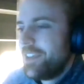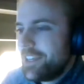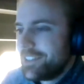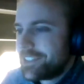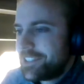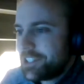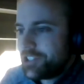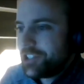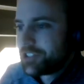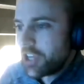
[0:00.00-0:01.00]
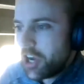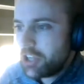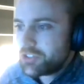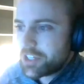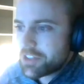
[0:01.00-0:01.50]
is 6 years,
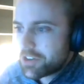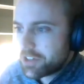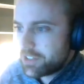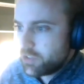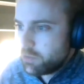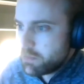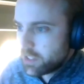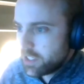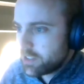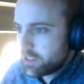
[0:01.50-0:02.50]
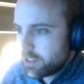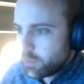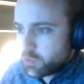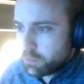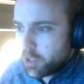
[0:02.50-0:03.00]
$132 million,
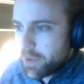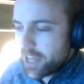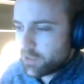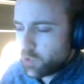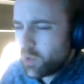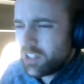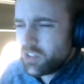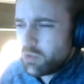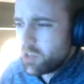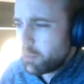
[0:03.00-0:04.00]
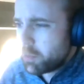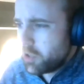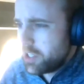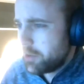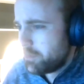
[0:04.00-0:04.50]
which will put him at $22 million per
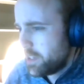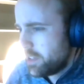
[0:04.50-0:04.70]
year.